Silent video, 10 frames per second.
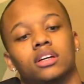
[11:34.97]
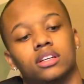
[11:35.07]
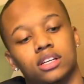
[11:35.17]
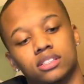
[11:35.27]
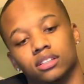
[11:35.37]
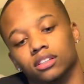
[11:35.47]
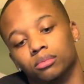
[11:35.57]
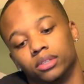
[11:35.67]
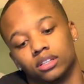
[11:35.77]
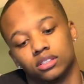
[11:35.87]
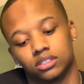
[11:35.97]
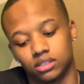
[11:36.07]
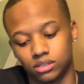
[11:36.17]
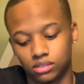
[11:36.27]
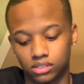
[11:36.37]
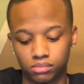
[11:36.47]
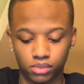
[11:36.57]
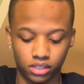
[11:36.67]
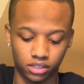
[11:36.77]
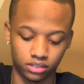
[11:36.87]
That's a little bit of the soles,
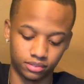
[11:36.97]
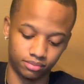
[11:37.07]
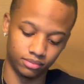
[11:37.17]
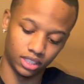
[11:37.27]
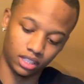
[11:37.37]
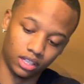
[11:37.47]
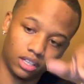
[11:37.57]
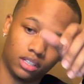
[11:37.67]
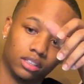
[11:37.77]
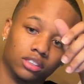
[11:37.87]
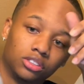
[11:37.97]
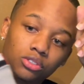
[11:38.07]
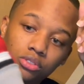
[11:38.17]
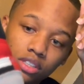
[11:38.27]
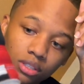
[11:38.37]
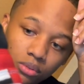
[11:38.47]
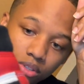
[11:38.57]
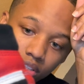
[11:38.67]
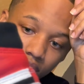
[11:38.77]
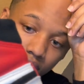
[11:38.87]
but this shoe looking
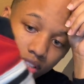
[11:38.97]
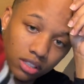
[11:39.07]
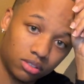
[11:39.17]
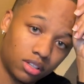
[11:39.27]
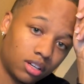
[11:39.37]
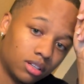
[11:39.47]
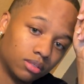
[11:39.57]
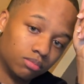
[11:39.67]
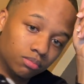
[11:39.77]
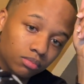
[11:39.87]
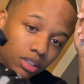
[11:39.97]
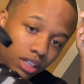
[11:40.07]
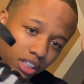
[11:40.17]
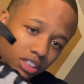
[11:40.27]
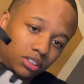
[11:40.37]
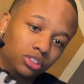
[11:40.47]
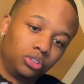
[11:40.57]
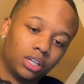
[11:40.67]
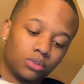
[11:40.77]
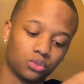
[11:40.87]
real good though. This is the
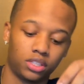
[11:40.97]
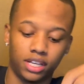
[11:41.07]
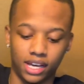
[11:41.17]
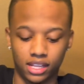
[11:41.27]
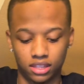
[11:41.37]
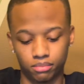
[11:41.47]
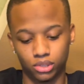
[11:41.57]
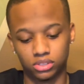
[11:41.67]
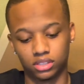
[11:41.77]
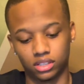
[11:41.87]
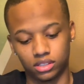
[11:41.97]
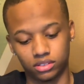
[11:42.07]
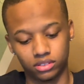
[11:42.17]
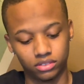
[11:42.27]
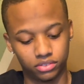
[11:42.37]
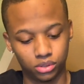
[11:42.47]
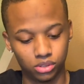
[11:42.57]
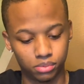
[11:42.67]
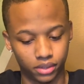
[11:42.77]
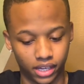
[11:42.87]
shoe that was really had the most of the
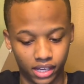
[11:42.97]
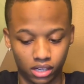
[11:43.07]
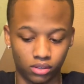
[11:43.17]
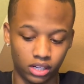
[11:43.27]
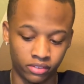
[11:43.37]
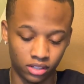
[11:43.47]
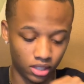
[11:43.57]
food spaghetti or whatever